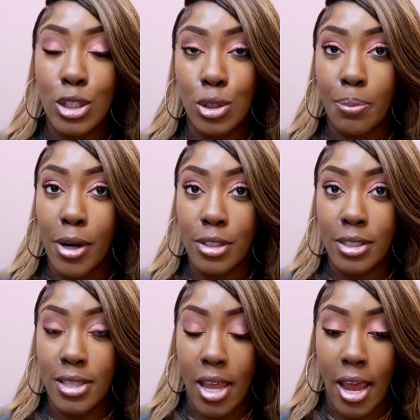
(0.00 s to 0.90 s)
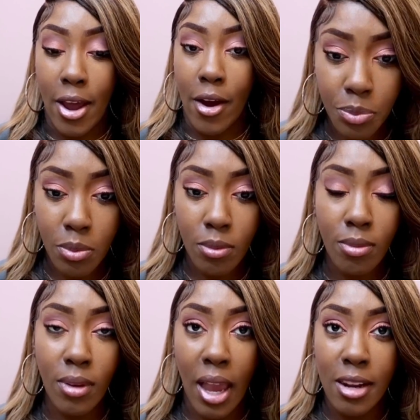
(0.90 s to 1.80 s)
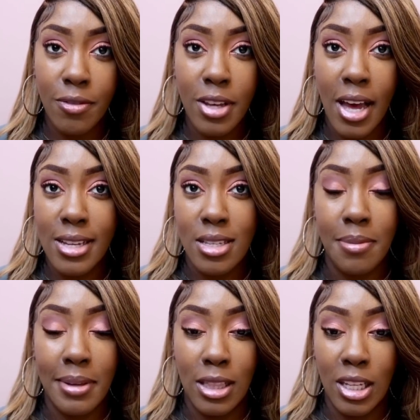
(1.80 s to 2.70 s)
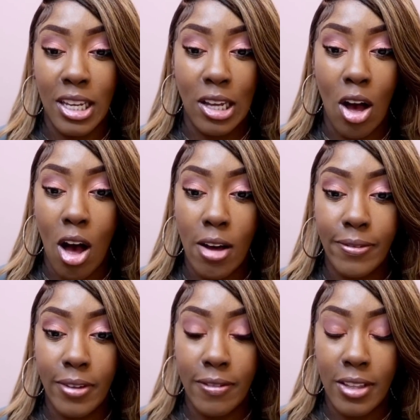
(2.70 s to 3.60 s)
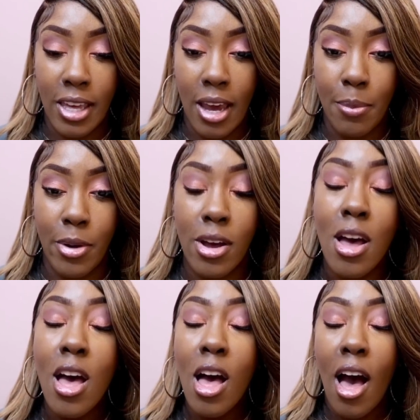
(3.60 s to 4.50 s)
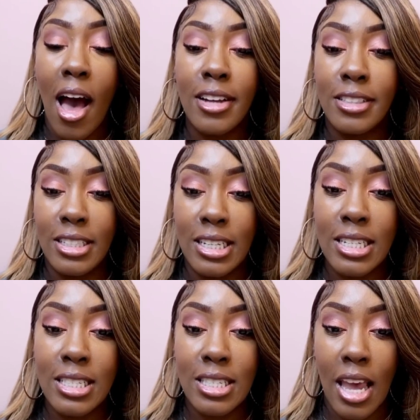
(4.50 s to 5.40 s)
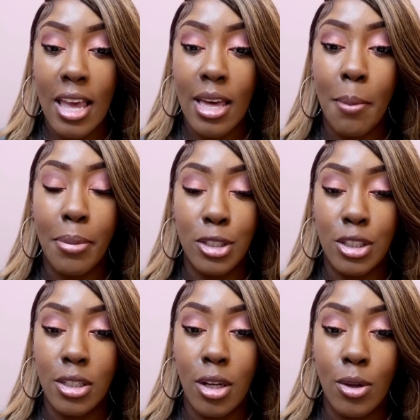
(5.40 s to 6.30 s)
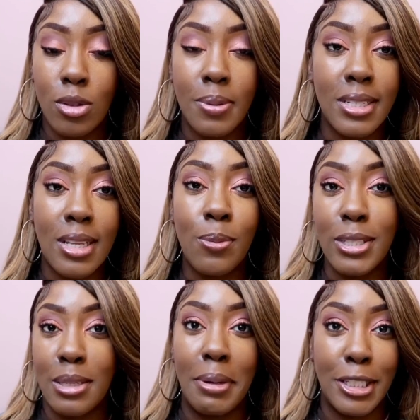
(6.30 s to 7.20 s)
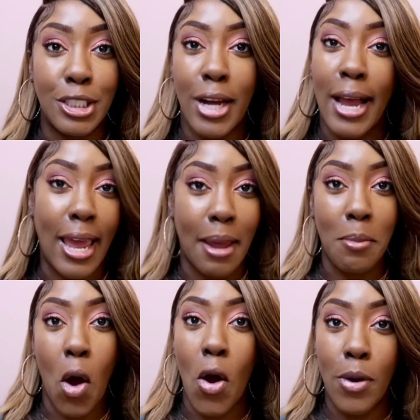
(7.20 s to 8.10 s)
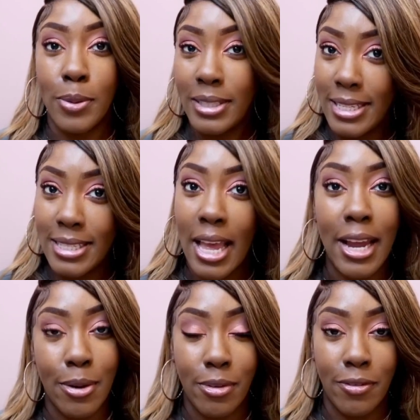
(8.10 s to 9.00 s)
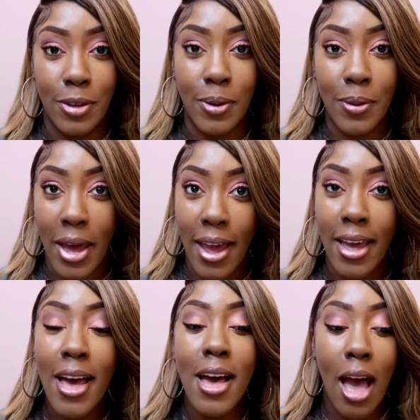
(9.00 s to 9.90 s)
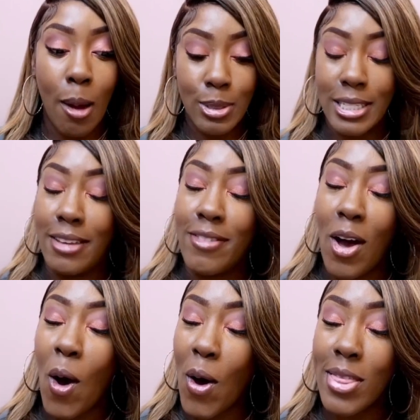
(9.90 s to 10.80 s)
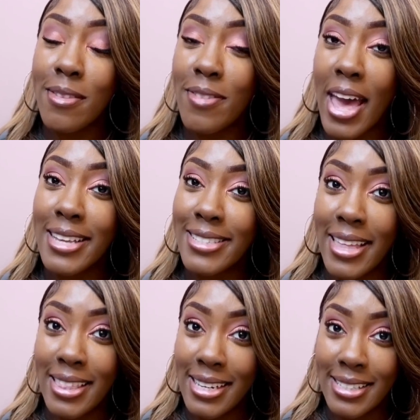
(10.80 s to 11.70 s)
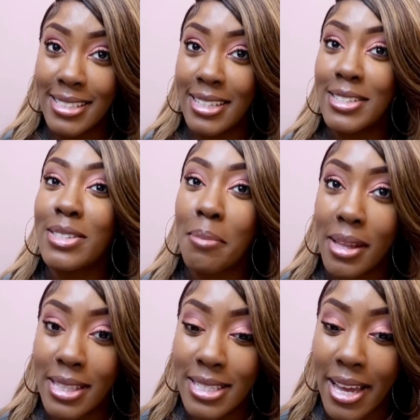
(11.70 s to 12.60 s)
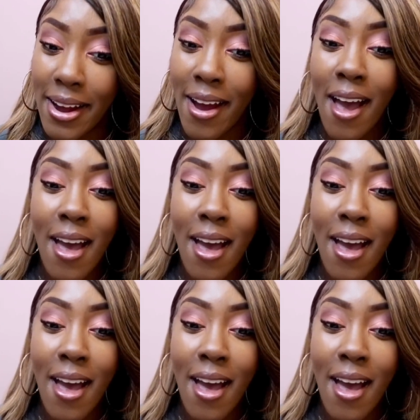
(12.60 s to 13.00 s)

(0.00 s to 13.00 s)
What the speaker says: to purchase the hair. And if you guys see me looking off of the camera, I did take a bunch of notes because I wanted to make sure I came hard with this hair review, okay? I want to give y'all all the facts and the details about this hair.